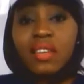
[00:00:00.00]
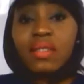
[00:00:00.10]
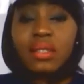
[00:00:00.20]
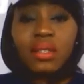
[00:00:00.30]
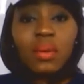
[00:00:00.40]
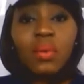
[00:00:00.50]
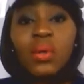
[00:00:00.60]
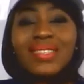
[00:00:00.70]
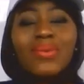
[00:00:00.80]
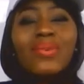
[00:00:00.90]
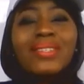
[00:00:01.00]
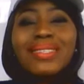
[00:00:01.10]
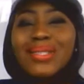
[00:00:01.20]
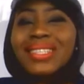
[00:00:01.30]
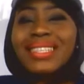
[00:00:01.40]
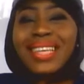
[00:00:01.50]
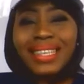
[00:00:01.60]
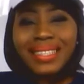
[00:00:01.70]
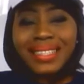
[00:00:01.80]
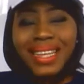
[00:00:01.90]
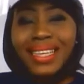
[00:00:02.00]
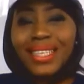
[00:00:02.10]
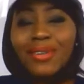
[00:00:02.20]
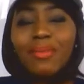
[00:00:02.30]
you're someone who is just excited,